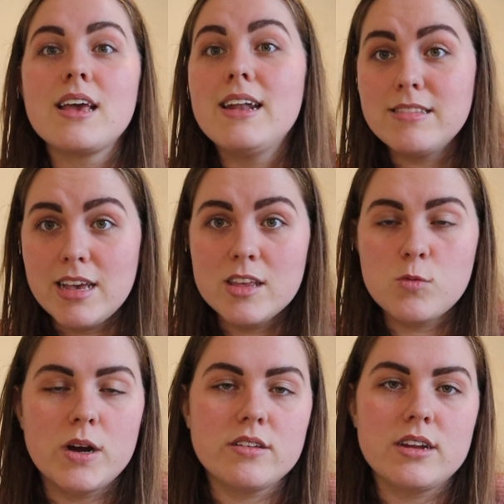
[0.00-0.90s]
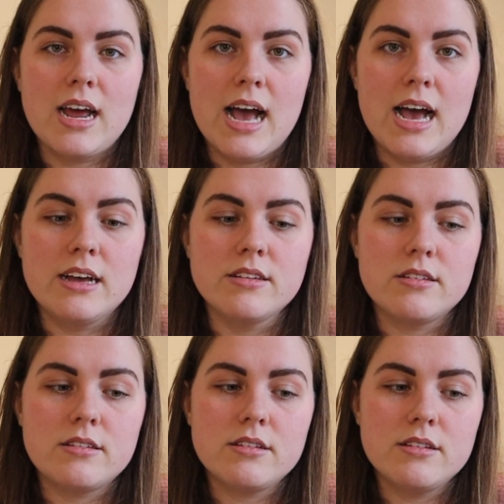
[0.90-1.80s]
let's say this person
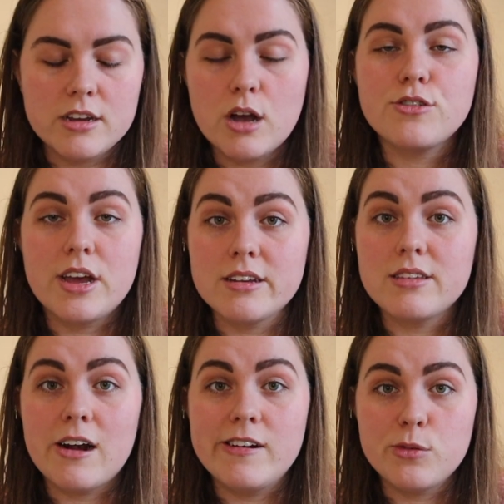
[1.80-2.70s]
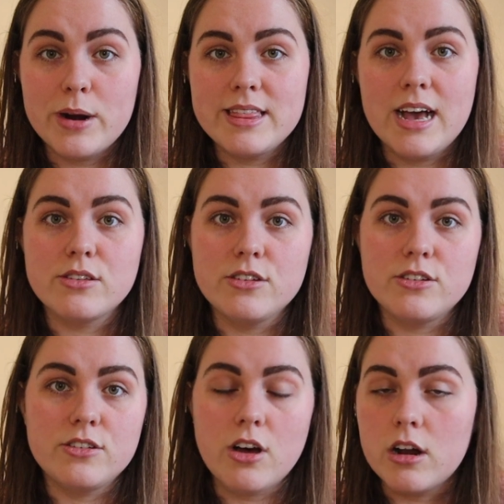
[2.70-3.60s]
has negotiated a salary,
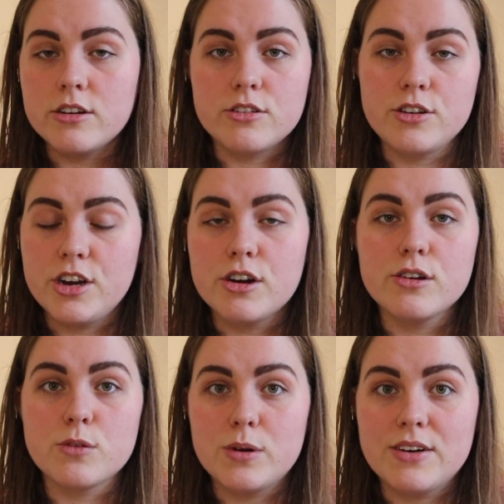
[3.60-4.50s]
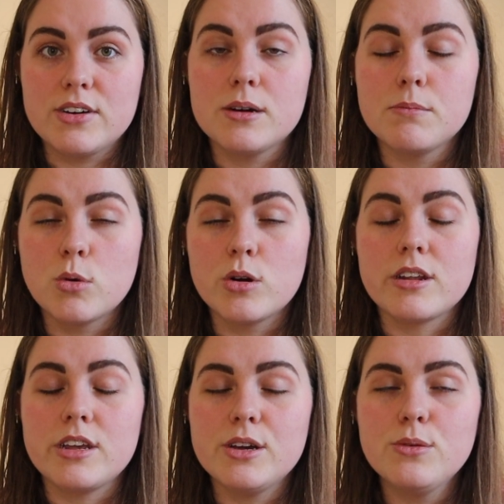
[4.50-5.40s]
$20,000 or euros or whatever, more
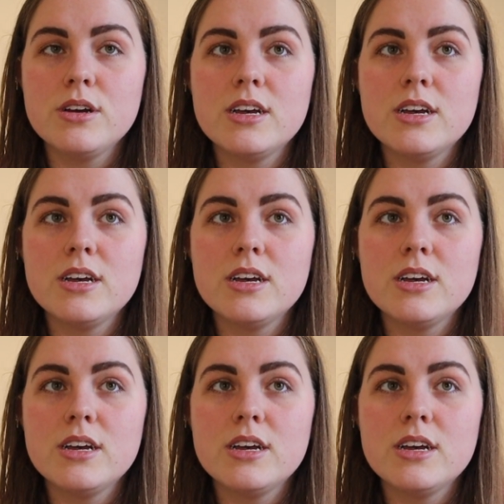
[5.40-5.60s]
than you.